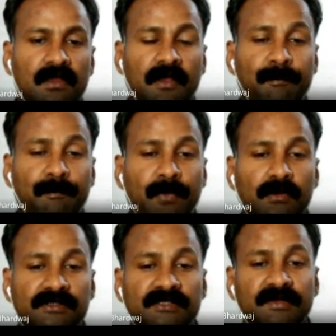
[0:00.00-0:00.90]

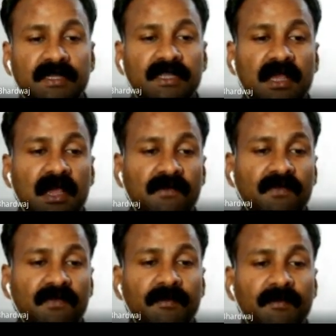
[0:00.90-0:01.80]
Approximately
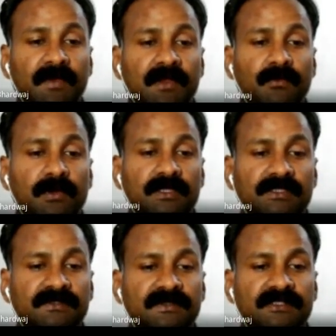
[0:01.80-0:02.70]
half of the applied
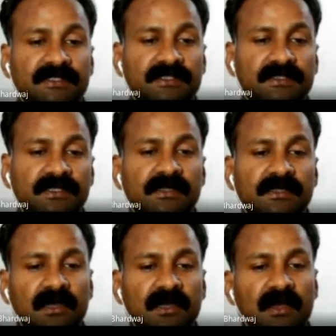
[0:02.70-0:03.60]
voltage is wasted in
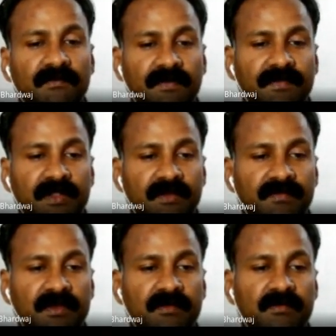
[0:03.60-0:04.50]
the half-wave
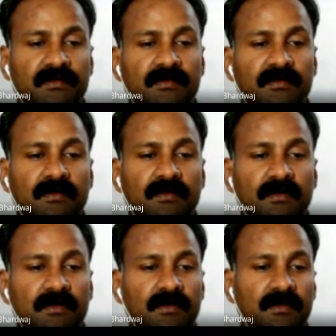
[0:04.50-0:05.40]
rectifier.
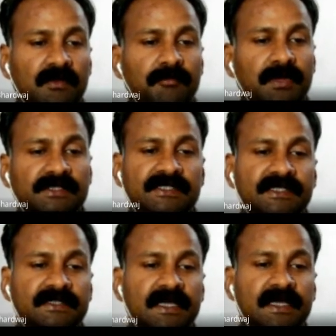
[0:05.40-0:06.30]

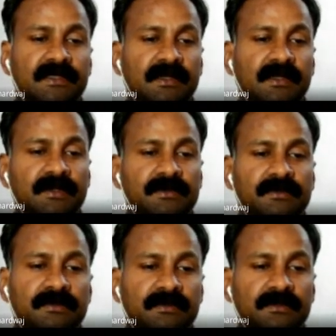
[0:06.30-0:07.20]
Pulsating direct current.
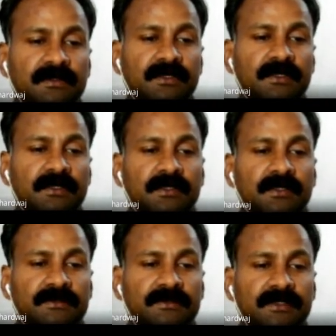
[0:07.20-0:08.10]

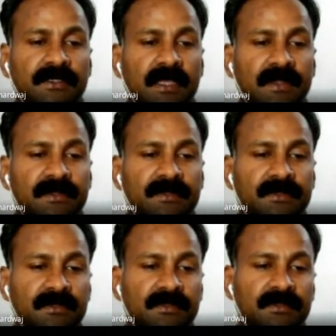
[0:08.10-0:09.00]
The direct
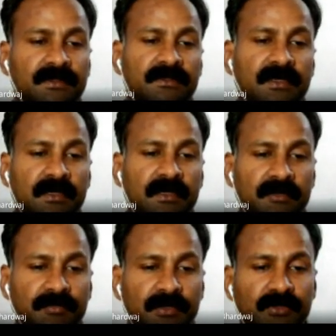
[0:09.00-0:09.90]

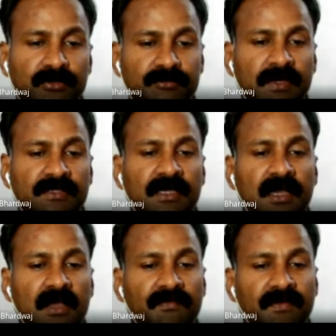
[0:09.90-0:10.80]
current produced by the
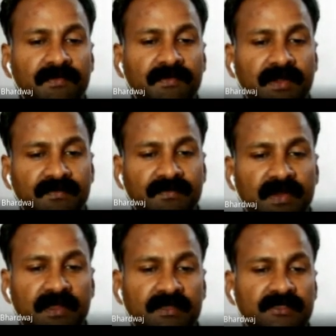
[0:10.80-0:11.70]
half-wave
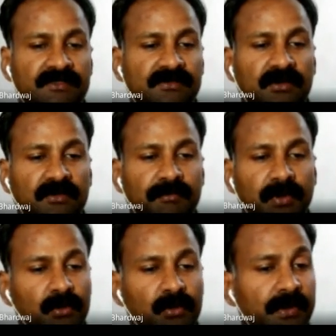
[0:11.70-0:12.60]
rectifier is
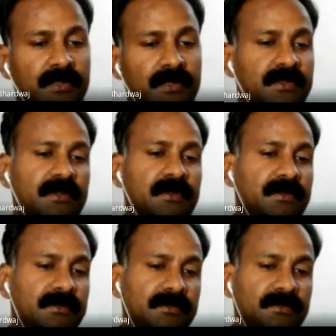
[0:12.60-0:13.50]
not pure direct current.